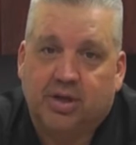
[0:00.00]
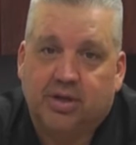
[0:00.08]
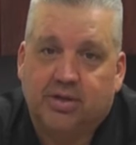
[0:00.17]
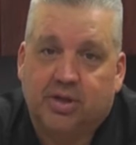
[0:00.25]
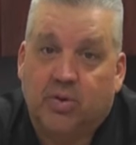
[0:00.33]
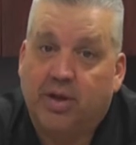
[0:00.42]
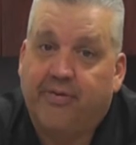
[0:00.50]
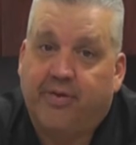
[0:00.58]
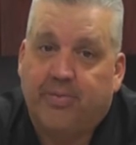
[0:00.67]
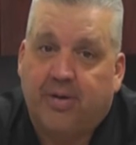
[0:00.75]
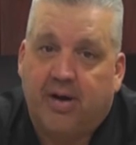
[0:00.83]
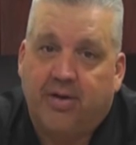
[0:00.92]
to run the
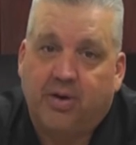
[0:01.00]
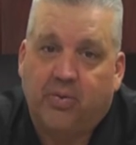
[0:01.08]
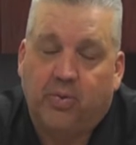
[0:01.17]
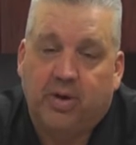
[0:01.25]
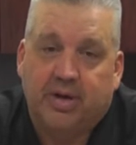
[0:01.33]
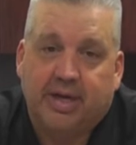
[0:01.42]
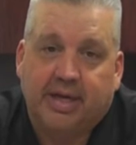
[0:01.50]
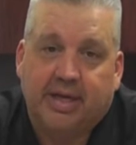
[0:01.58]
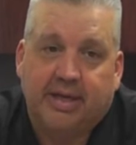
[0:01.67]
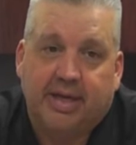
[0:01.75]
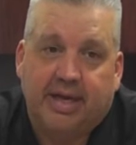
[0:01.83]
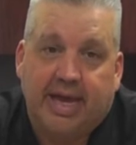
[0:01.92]
football, and they're willing
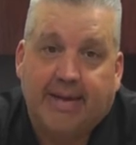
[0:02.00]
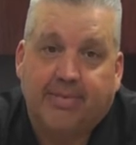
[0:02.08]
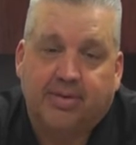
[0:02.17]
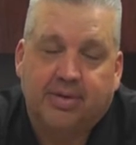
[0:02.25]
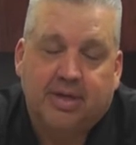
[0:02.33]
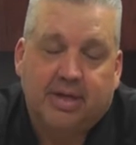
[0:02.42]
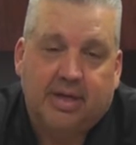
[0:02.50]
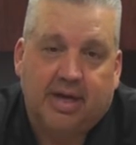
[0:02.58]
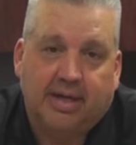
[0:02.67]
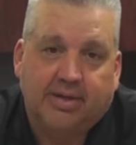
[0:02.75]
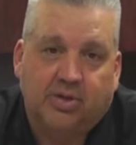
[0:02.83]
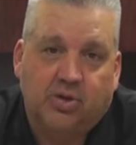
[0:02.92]
and able
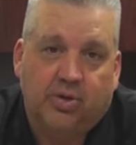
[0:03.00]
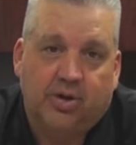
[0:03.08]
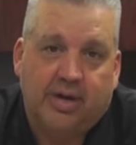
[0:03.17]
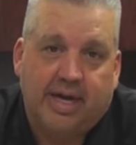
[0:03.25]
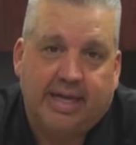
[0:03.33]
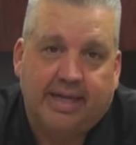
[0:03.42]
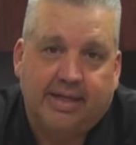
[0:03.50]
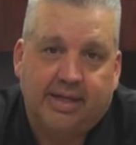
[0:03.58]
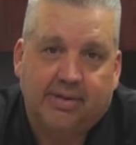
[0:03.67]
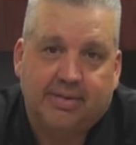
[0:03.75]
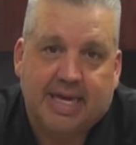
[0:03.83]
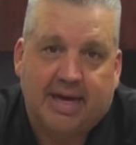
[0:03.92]
to do it on any
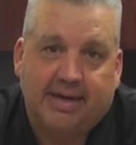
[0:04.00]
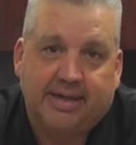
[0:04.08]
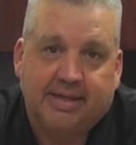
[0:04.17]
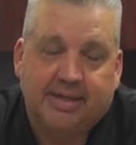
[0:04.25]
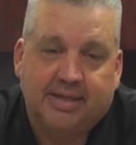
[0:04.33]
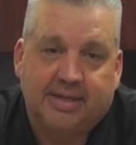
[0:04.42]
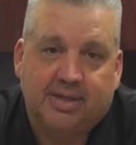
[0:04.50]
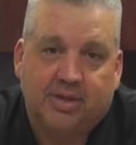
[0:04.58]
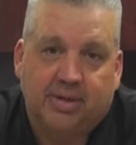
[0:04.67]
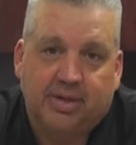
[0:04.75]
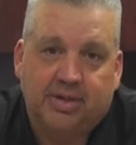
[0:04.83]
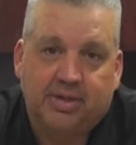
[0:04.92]
down and distance
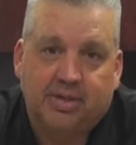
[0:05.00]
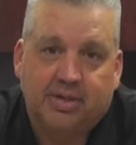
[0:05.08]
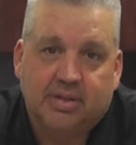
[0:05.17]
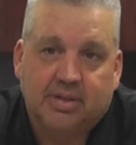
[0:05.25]
situation.